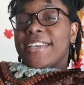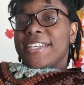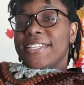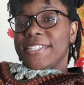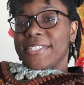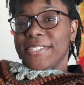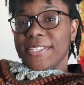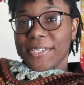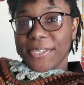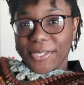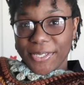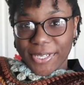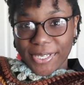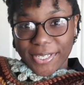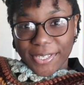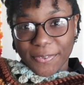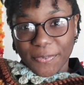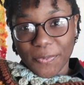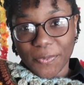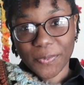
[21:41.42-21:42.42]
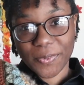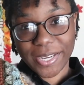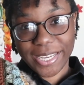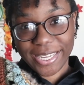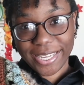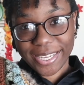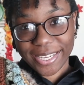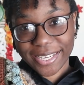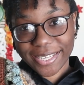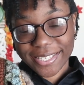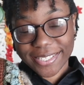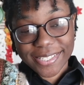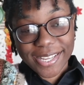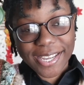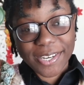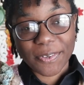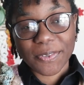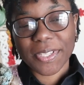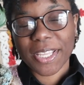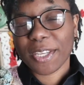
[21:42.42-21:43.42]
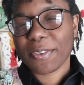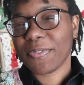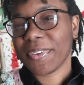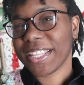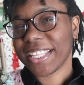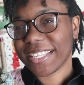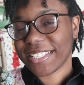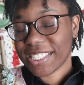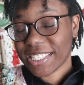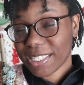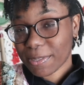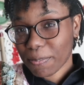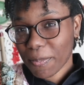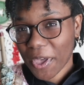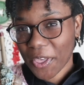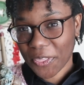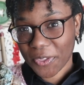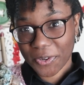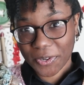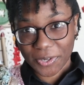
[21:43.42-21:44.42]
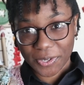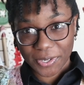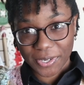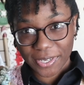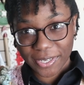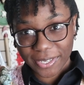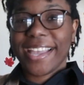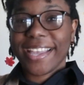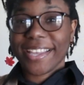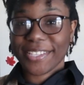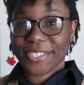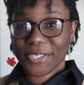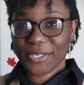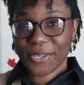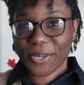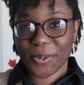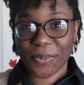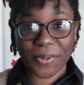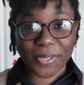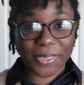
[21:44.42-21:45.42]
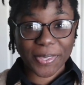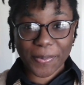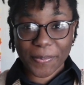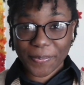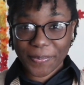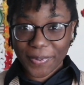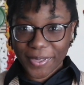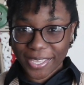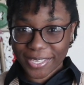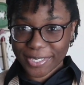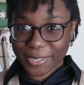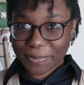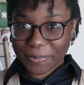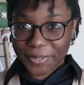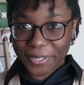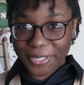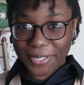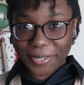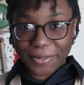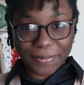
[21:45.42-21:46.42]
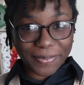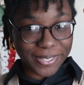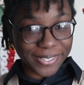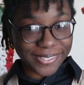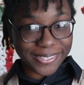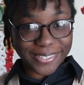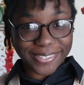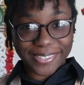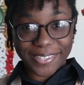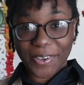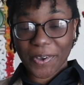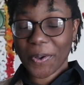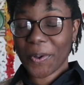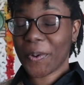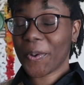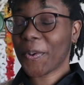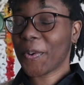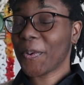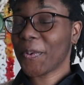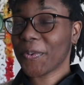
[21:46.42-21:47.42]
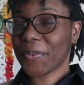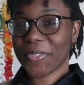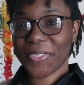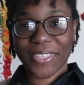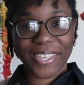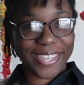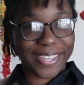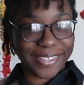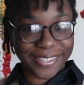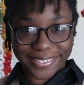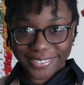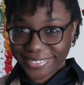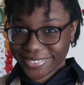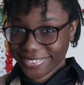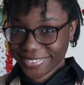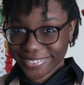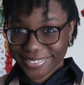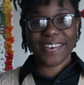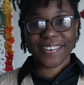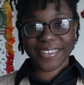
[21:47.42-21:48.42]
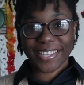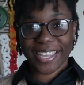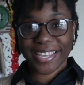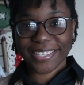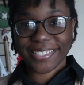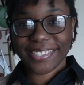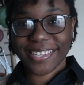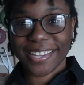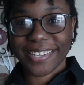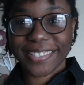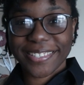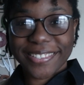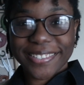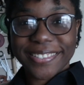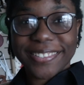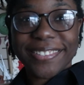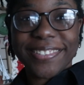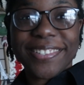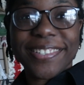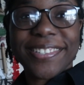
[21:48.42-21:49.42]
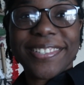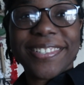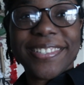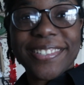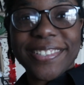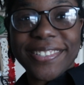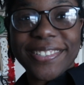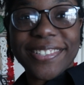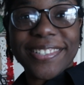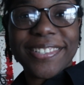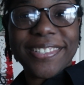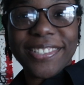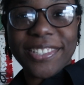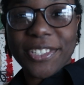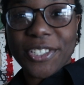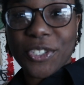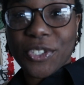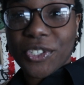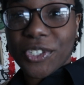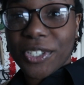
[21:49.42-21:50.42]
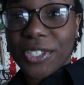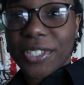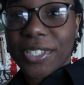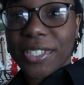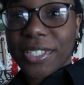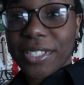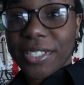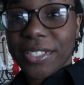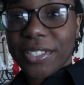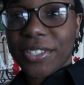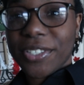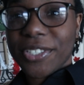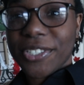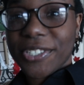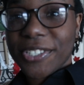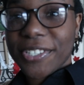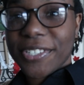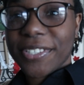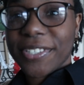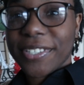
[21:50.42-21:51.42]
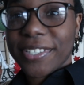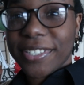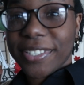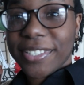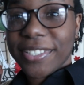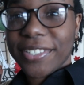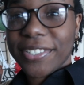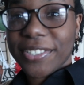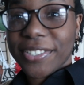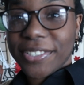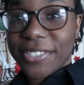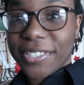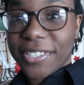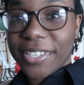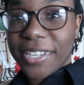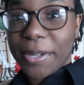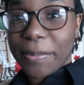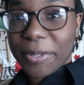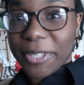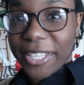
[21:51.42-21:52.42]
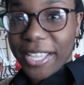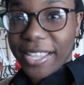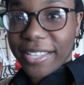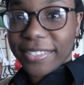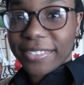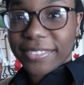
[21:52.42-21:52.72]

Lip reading: is a good enough weight because I don't like feeling smothered. And you know what the best part about the whole thing is? Okay, son, you're a jerk. You're a jerk. You're a jerk. How about that?